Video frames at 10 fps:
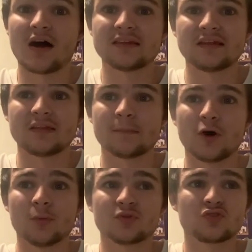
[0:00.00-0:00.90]
I think the
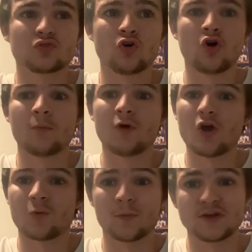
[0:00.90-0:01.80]
Melbourne Storm
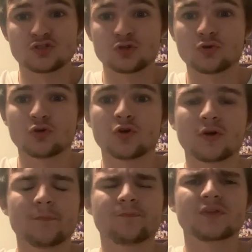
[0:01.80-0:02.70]
will be too good.